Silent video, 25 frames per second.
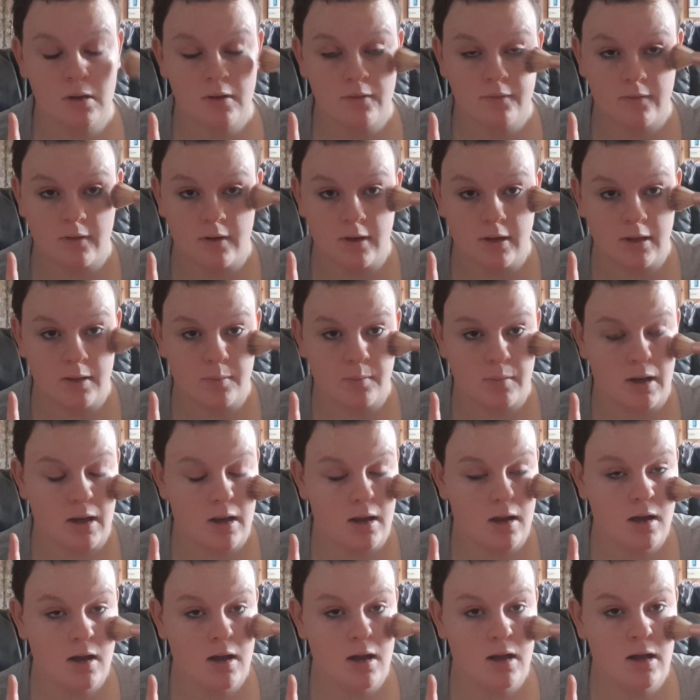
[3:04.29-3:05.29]
for under my
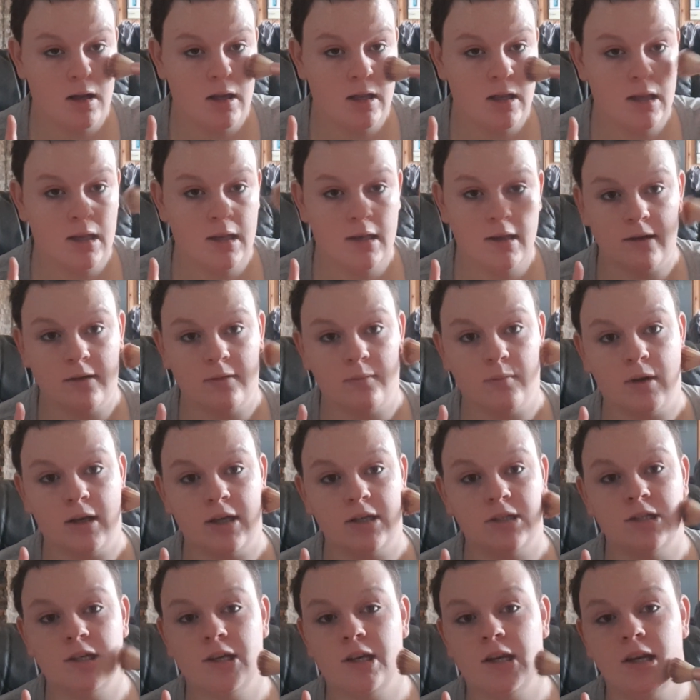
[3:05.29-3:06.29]
eye, my
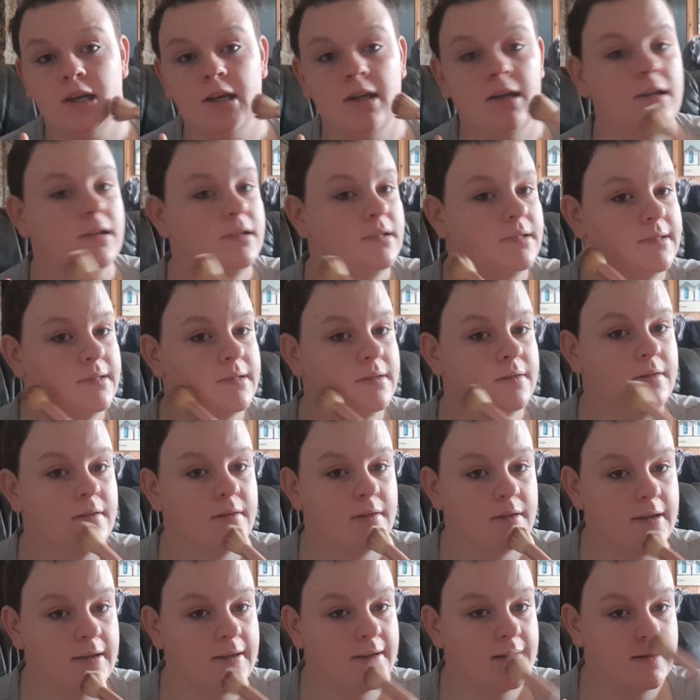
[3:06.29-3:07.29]
cheeks,
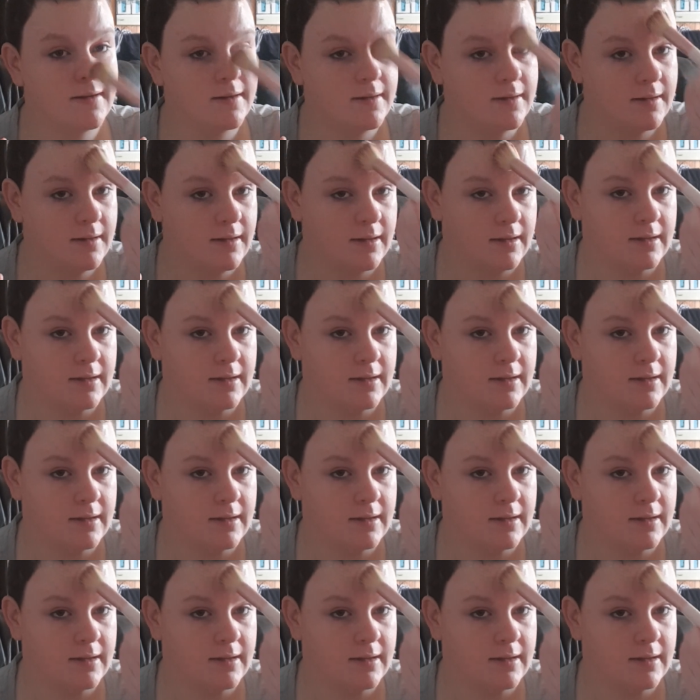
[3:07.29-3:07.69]
here,